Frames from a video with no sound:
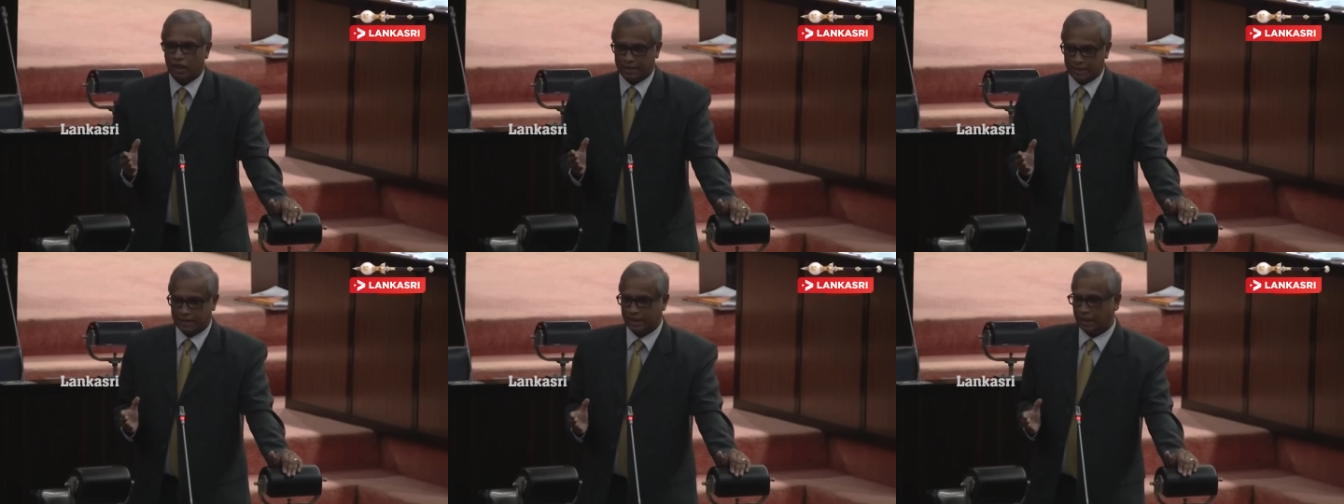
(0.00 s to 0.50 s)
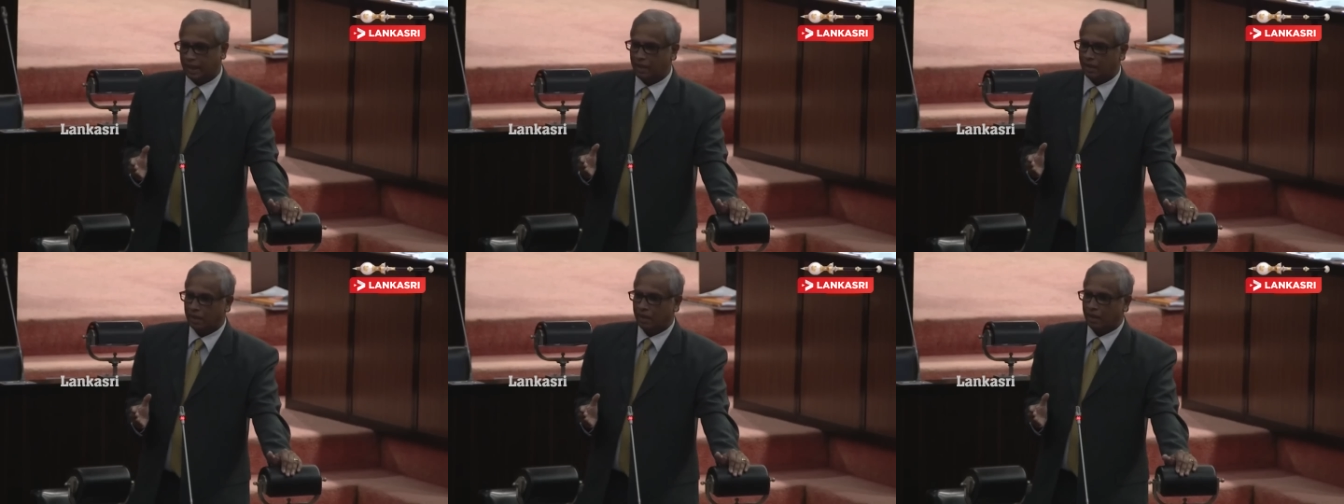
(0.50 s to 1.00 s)

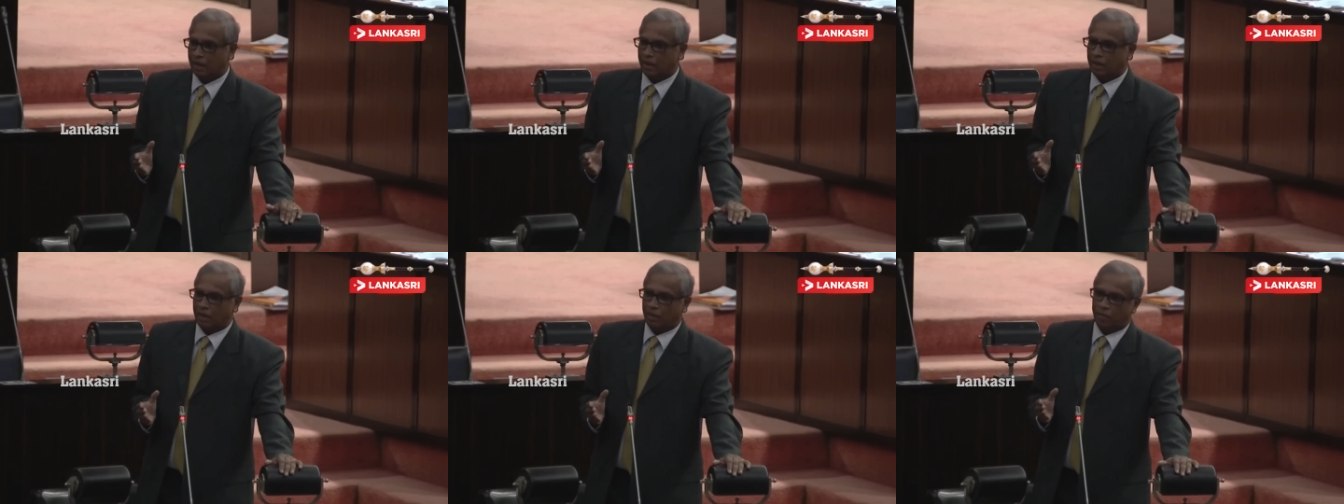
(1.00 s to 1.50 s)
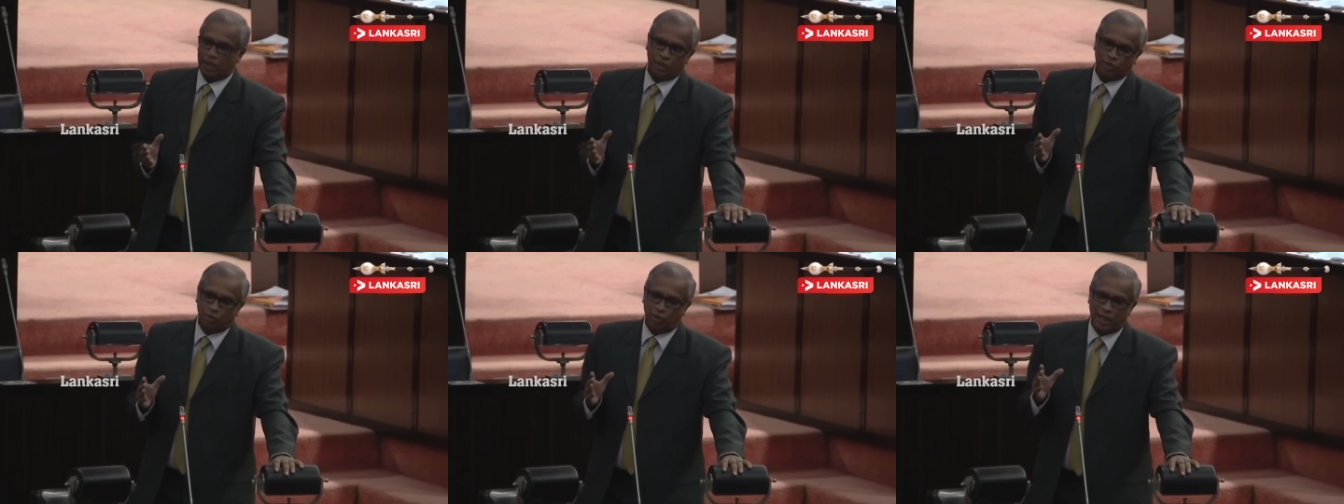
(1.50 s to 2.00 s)
necessary, but
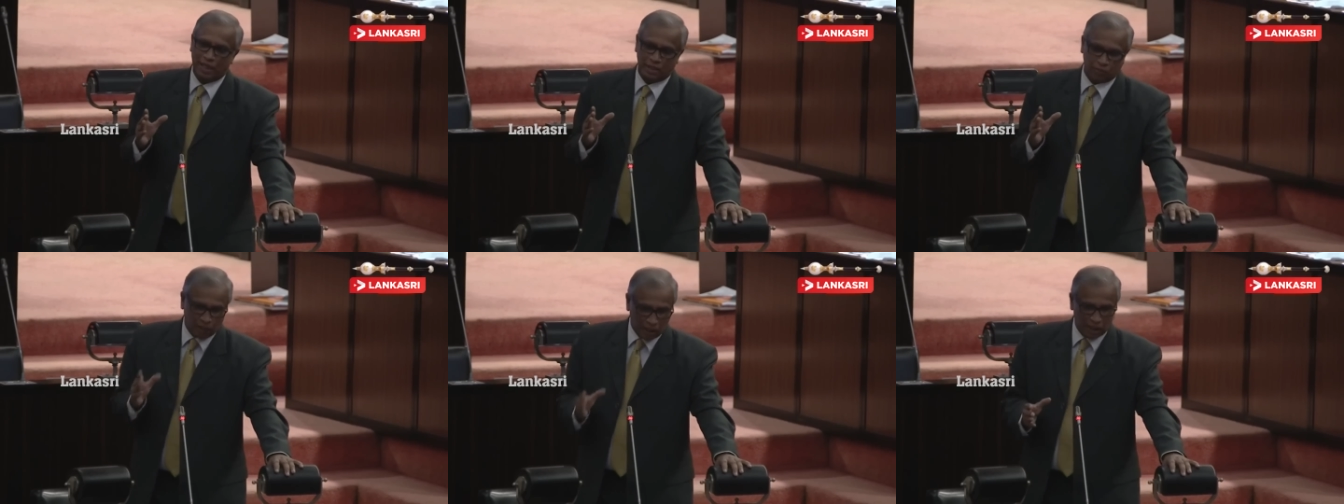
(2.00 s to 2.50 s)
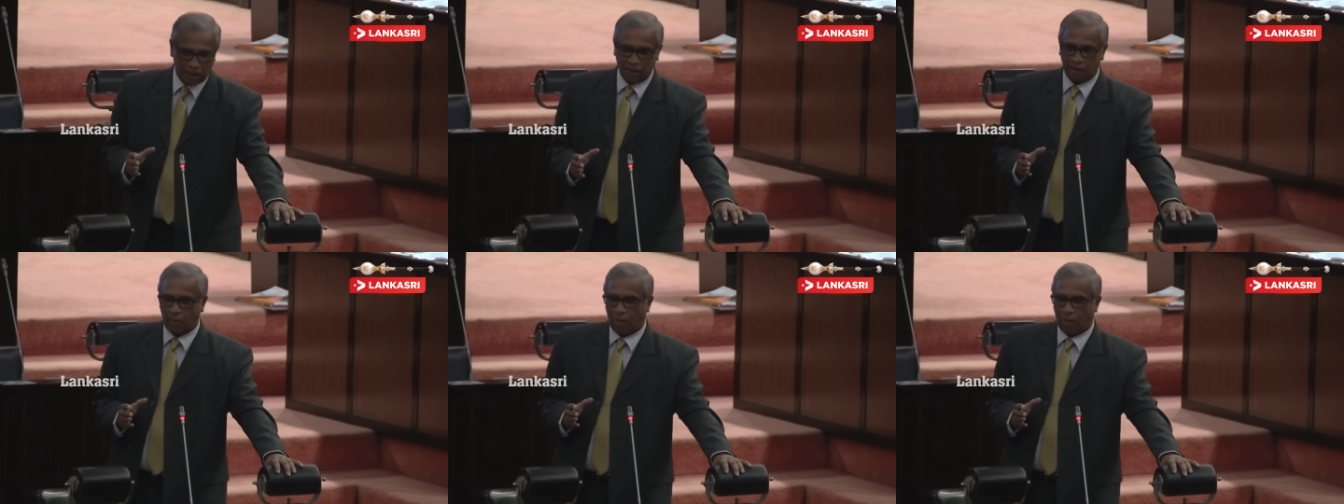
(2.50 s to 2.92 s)
in today's world,